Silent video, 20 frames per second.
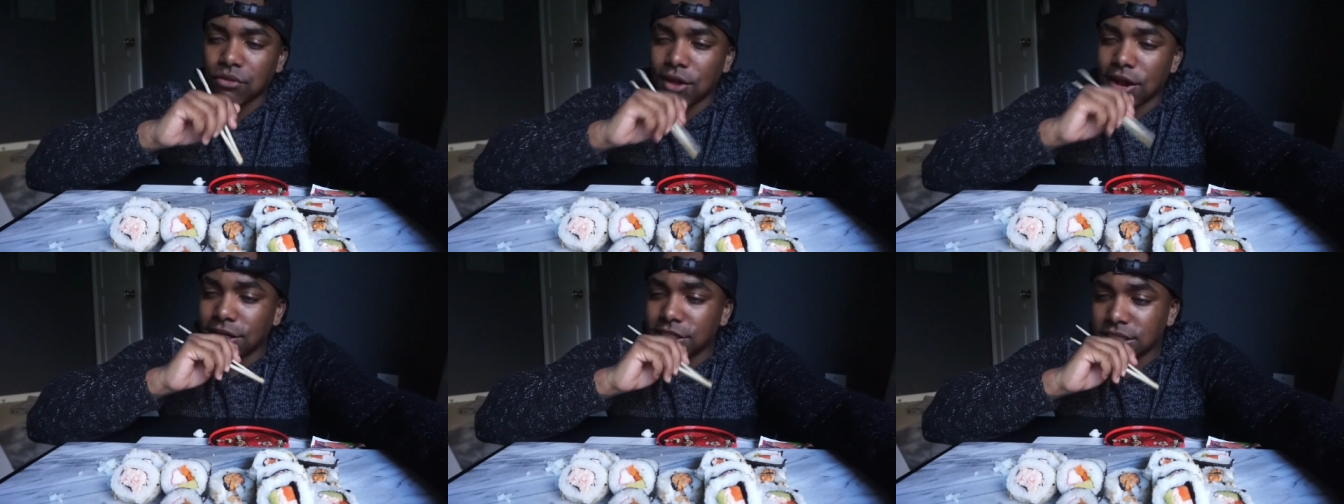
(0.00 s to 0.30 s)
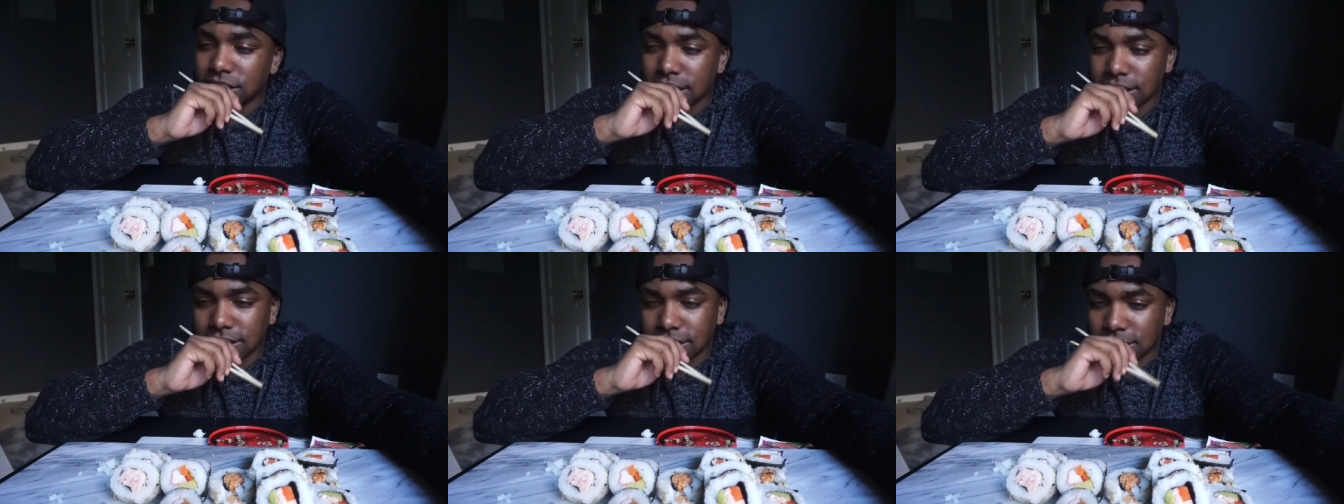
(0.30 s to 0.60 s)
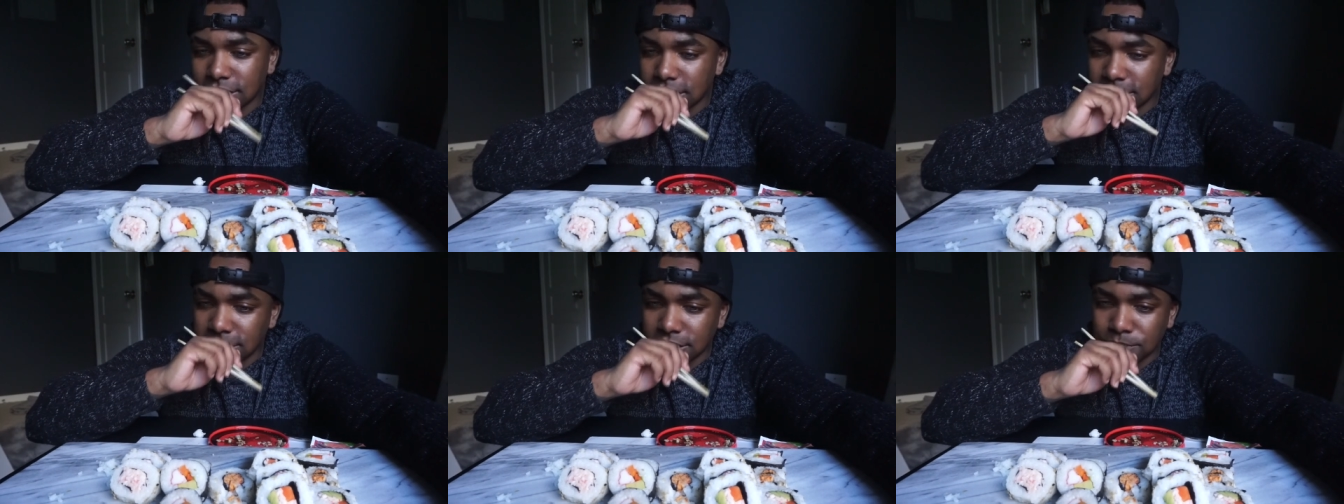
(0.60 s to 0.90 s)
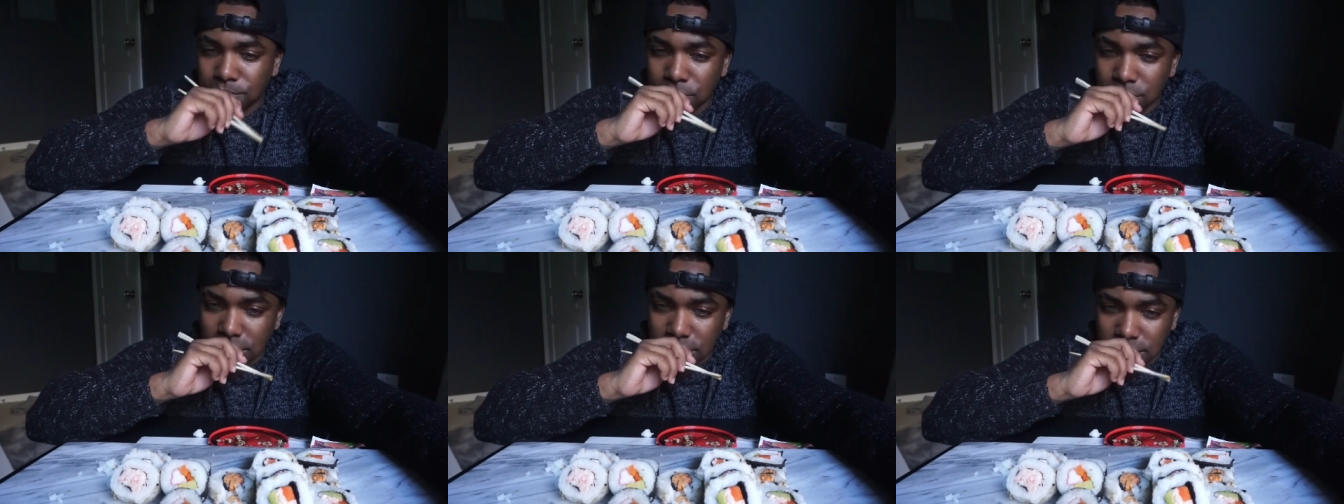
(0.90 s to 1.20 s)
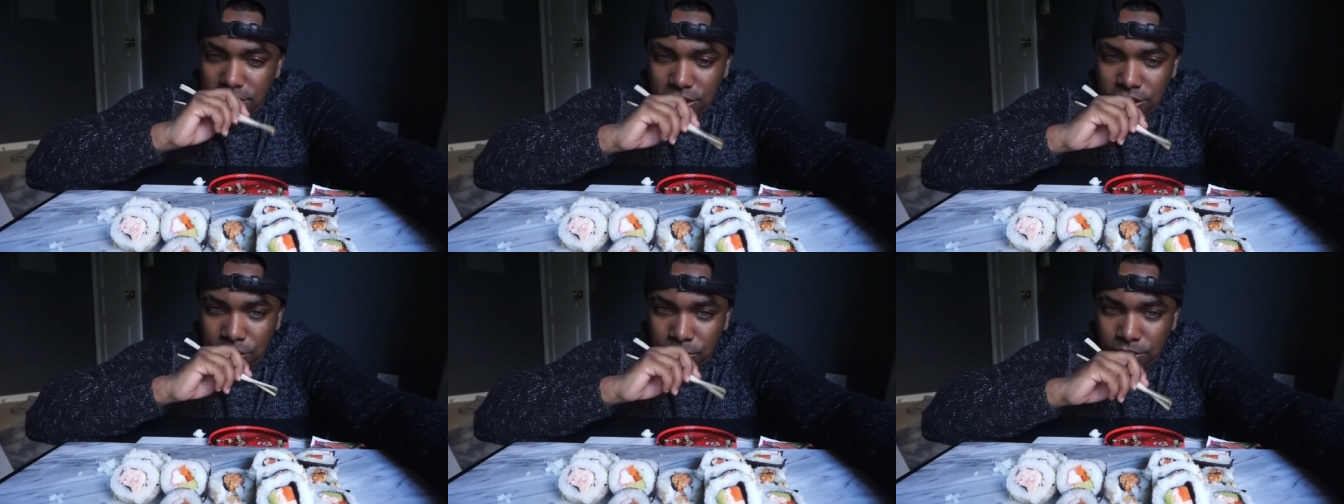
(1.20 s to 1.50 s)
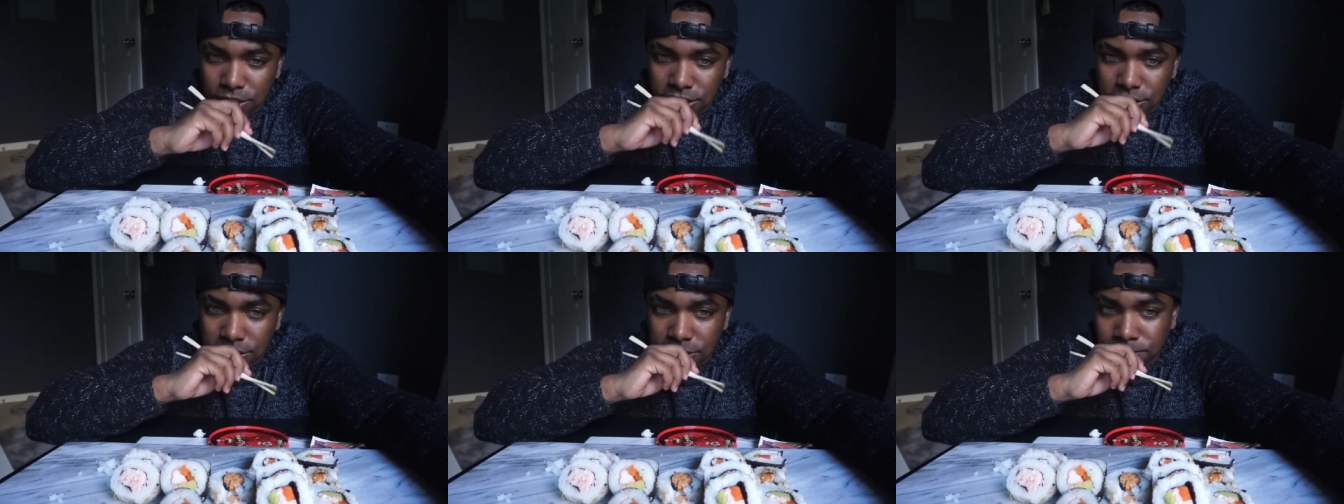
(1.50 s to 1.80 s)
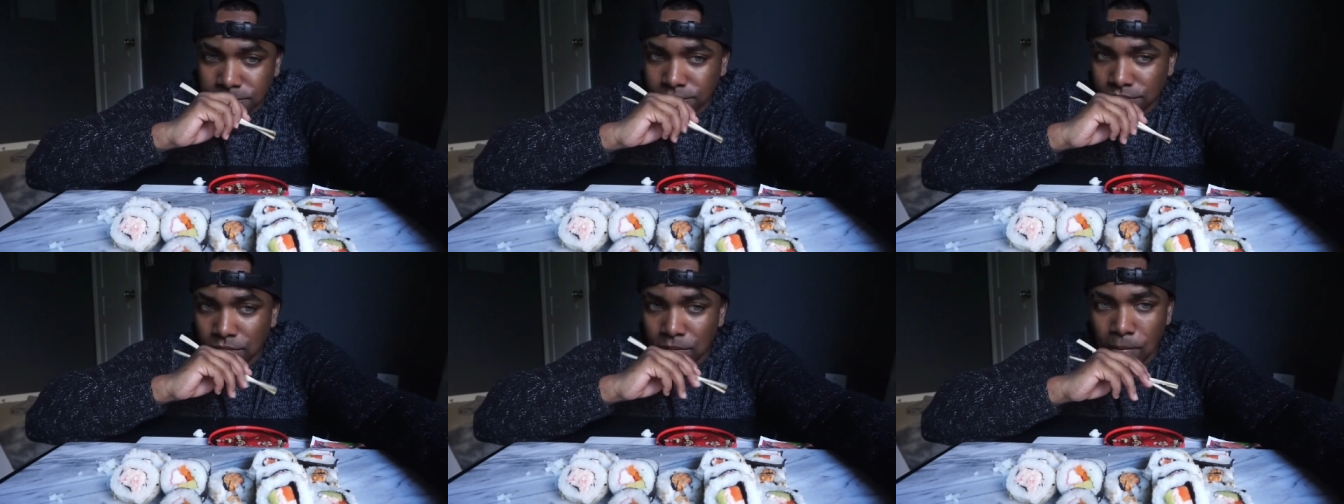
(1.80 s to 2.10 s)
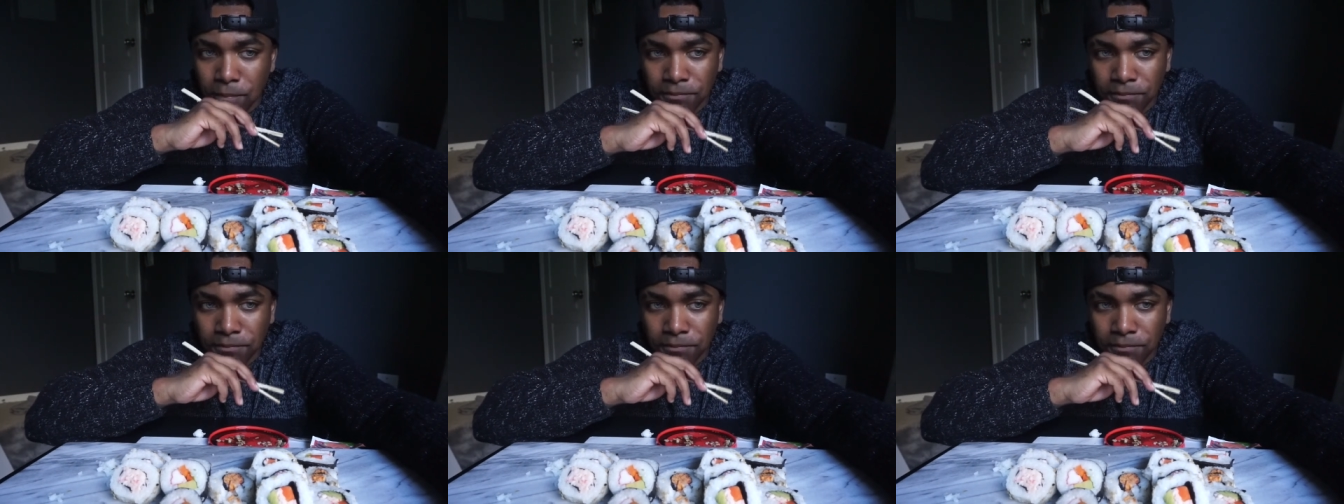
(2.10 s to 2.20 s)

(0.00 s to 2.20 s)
I just had to touch up on that situation.